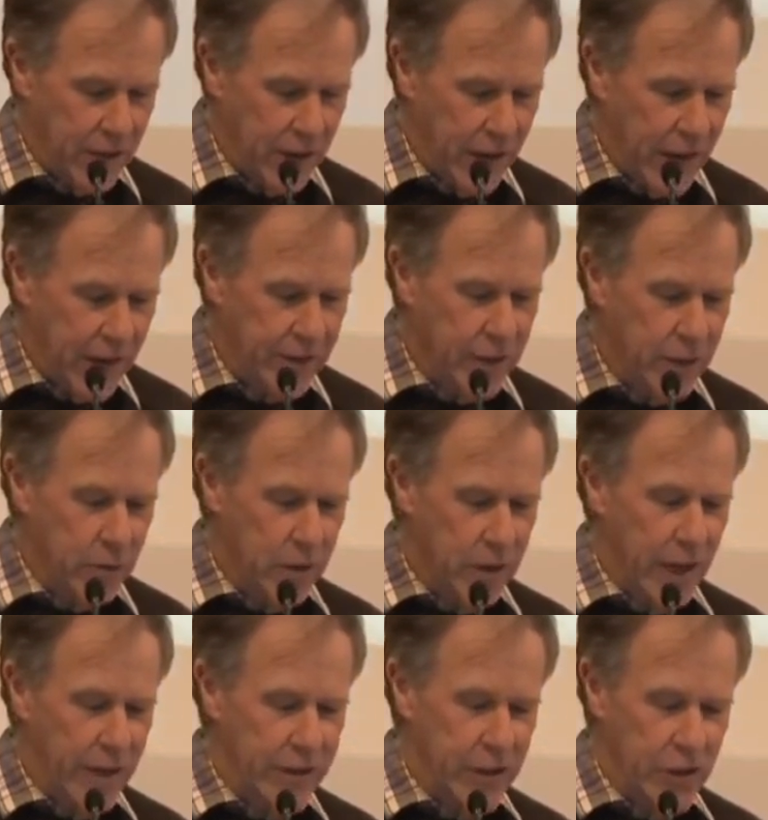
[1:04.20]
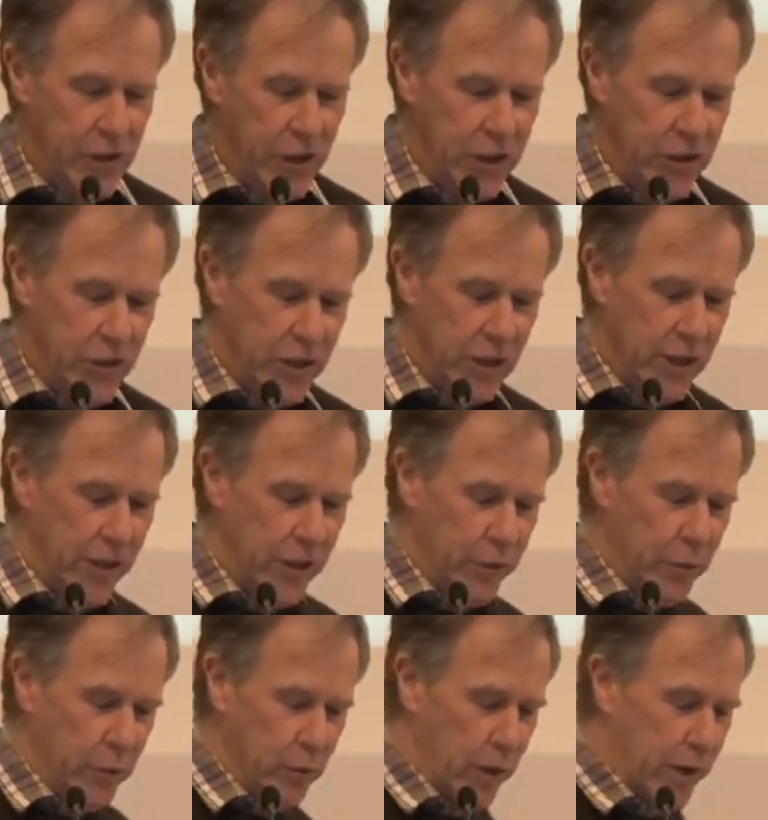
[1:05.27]
as he showed you earlier,
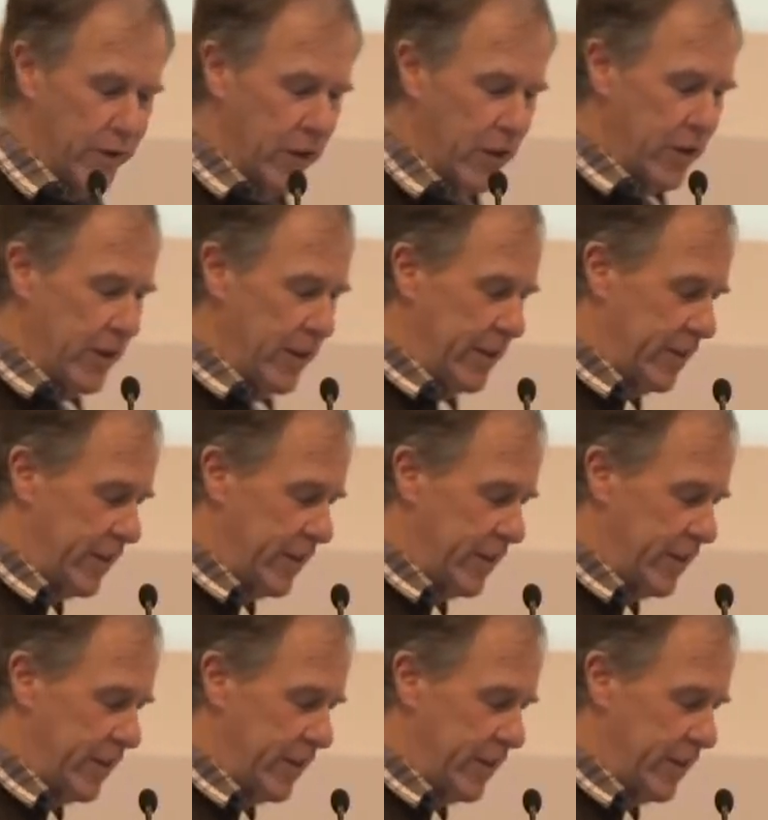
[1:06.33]
this was one of our early